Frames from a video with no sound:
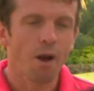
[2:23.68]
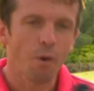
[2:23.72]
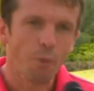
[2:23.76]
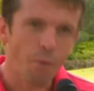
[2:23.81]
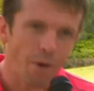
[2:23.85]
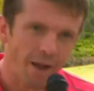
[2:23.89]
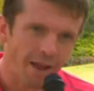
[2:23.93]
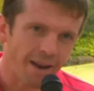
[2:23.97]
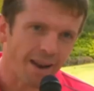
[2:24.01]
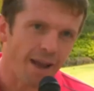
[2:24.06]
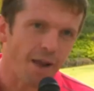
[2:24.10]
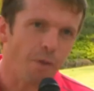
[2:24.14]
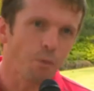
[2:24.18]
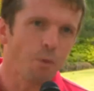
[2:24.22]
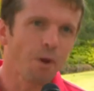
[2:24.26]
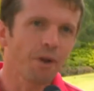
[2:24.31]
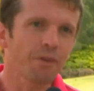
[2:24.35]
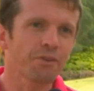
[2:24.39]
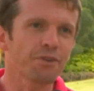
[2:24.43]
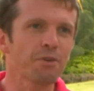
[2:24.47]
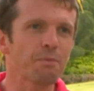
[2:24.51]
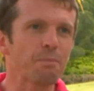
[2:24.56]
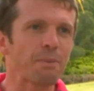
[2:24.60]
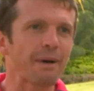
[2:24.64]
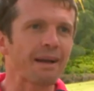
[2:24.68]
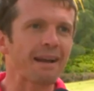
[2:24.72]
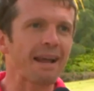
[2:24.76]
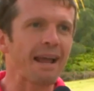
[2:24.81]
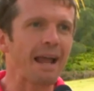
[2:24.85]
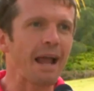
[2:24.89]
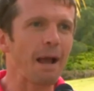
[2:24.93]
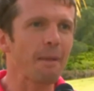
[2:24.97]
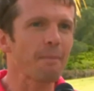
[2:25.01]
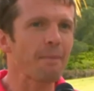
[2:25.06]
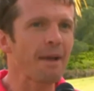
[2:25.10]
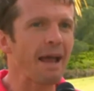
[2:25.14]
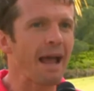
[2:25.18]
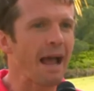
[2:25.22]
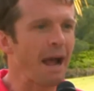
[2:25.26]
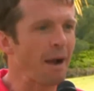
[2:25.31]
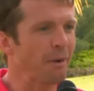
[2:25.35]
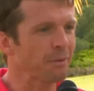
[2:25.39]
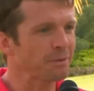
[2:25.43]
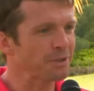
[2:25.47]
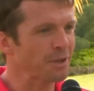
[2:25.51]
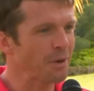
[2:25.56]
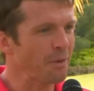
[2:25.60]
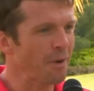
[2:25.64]
Well, I wasn't, but I am
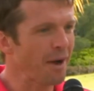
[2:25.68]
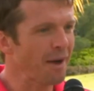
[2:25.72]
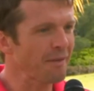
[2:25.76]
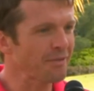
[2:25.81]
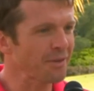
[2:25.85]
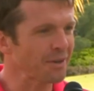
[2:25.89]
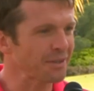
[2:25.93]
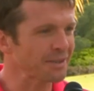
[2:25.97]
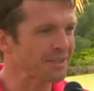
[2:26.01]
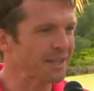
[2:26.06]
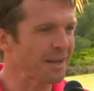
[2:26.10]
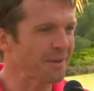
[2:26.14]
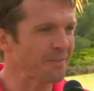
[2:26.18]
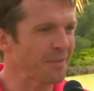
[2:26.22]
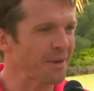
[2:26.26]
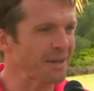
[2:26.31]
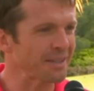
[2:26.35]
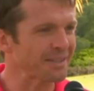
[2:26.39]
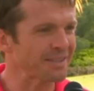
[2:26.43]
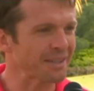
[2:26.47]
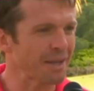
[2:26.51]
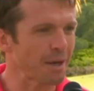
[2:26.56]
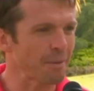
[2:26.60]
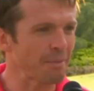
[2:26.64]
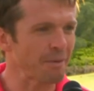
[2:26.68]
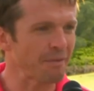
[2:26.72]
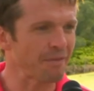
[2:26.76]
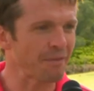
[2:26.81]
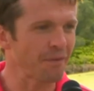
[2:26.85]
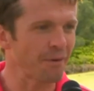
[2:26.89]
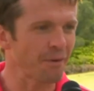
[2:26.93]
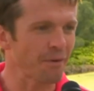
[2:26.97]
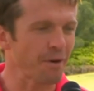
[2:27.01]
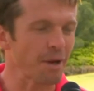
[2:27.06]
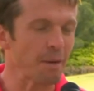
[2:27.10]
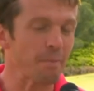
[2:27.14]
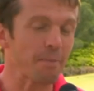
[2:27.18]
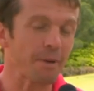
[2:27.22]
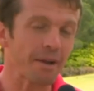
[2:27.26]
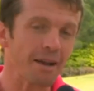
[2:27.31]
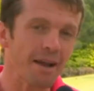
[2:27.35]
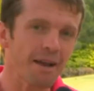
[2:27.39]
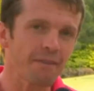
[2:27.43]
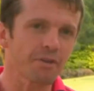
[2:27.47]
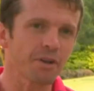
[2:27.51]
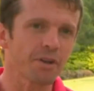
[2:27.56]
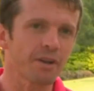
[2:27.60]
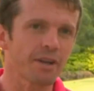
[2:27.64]
now, so I've got 10 weeks to go before it. But
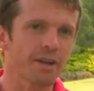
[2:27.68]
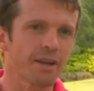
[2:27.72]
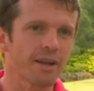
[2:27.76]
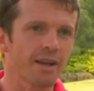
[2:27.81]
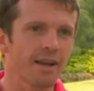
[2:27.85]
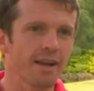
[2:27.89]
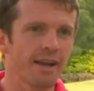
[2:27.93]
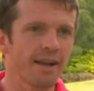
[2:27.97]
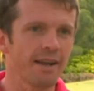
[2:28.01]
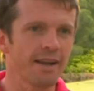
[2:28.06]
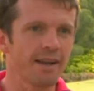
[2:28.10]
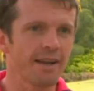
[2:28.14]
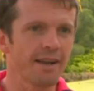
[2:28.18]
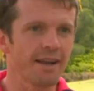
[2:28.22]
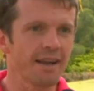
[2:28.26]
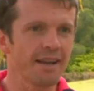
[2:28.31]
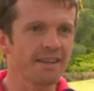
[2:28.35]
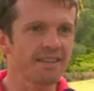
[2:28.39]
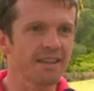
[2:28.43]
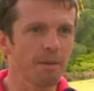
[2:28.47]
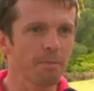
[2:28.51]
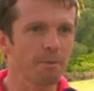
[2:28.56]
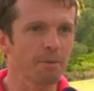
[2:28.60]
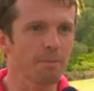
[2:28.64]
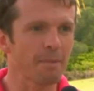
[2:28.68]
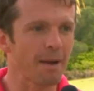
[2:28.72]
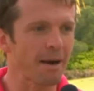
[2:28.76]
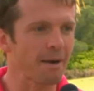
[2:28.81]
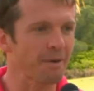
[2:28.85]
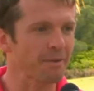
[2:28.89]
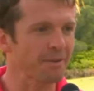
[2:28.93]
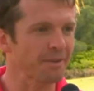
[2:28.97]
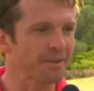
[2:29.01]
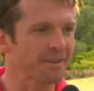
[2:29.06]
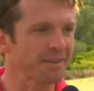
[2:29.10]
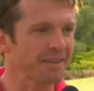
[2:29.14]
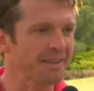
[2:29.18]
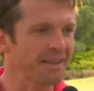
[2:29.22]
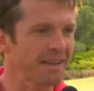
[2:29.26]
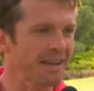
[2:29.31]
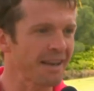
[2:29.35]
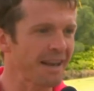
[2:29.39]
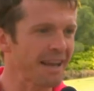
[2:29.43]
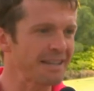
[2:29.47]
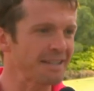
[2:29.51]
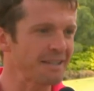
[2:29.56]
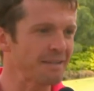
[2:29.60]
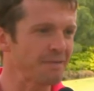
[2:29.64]
I've got a double marathon,
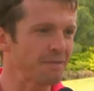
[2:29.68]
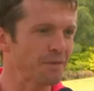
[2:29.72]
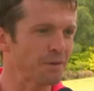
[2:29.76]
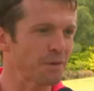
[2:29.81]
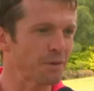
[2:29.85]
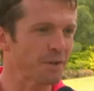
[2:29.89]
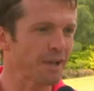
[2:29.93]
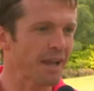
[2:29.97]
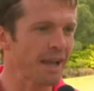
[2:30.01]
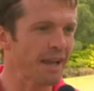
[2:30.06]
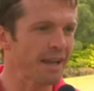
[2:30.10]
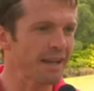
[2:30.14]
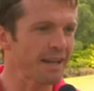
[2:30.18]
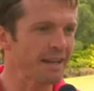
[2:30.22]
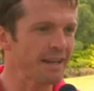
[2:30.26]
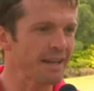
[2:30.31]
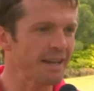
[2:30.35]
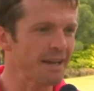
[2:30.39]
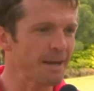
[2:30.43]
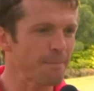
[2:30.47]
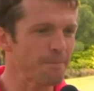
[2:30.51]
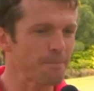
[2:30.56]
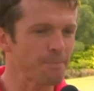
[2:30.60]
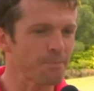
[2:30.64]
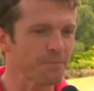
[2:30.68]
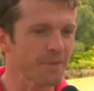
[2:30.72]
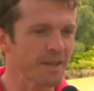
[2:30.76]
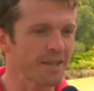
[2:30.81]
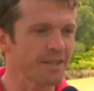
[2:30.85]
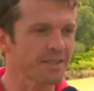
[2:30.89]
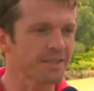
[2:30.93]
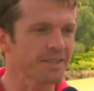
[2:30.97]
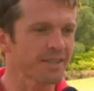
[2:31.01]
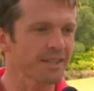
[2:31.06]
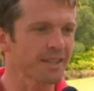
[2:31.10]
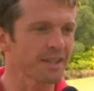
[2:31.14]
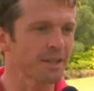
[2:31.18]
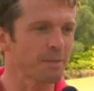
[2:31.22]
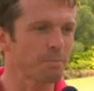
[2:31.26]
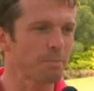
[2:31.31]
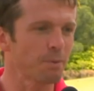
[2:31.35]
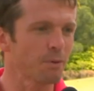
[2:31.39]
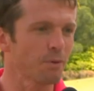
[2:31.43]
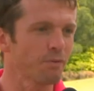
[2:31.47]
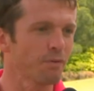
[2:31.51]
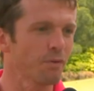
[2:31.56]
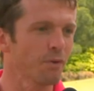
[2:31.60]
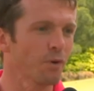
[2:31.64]
an 84k in
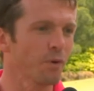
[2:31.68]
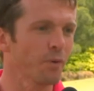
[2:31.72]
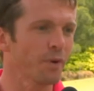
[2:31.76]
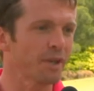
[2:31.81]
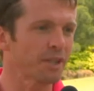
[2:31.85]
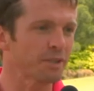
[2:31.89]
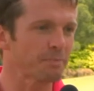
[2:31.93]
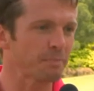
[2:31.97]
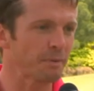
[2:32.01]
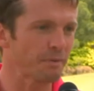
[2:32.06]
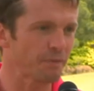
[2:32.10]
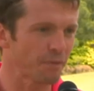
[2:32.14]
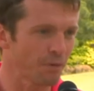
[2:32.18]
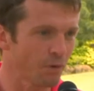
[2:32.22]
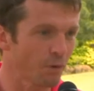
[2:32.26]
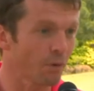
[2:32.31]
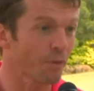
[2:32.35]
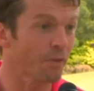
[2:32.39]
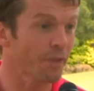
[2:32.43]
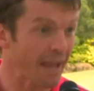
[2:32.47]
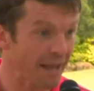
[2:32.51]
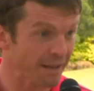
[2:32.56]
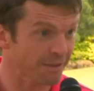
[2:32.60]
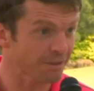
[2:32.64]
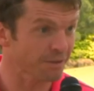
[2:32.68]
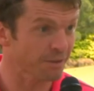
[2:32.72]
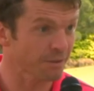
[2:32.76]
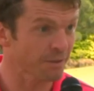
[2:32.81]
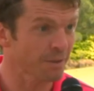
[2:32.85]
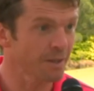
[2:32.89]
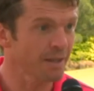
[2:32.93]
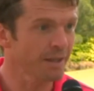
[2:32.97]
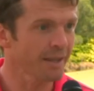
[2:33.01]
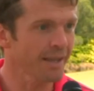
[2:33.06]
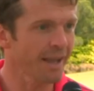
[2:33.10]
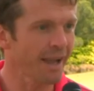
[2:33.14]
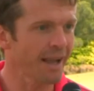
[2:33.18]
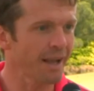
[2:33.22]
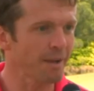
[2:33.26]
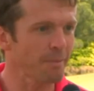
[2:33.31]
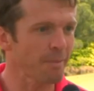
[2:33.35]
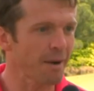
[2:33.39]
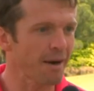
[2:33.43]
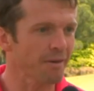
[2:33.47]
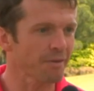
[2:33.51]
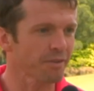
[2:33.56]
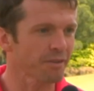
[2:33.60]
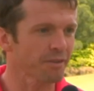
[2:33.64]
Singapore 4 weeks before the actual KL
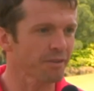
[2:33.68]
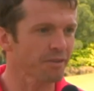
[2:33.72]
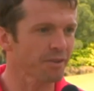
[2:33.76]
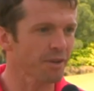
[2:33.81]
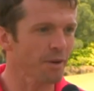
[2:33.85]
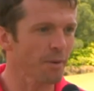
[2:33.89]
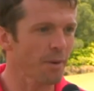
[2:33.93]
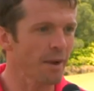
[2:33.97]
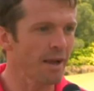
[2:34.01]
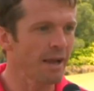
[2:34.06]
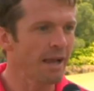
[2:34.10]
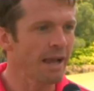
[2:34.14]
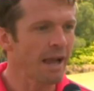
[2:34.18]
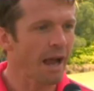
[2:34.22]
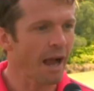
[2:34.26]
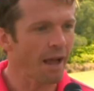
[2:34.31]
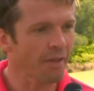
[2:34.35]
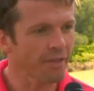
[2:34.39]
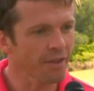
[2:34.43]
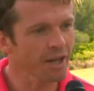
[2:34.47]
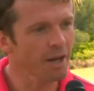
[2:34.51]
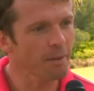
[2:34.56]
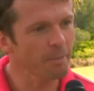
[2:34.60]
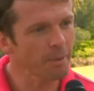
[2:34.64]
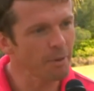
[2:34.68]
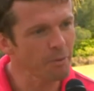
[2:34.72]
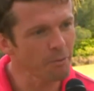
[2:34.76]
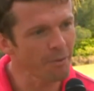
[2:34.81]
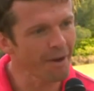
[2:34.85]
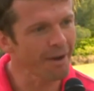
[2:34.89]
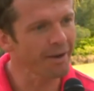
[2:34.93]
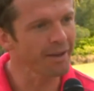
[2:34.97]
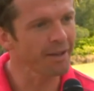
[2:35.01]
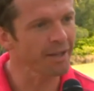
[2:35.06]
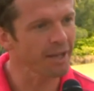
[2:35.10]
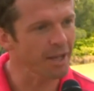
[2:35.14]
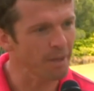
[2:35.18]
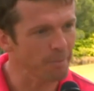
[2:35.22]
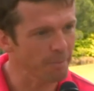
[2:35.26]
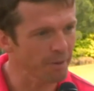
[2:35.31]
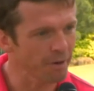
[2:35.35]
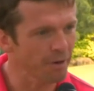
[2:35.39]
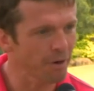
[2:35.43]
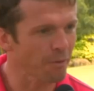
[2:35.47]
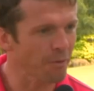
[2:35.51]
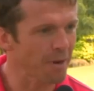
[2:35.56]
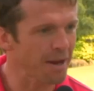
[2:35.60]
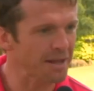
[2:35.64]
Marathon. So I think I'll be running it,
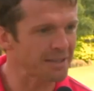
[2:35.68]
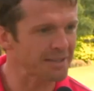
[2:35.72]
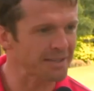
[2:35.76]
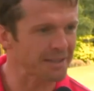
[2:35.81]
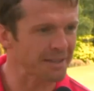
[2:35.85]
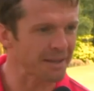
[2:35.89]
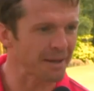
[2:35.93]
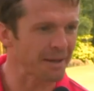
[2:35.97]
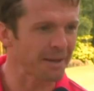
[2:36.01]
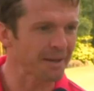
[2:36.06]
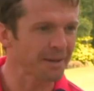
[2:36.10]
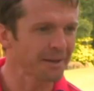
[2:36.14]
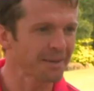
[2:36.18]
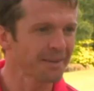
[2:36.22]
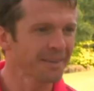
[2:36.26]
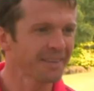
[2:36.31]
but not racing it.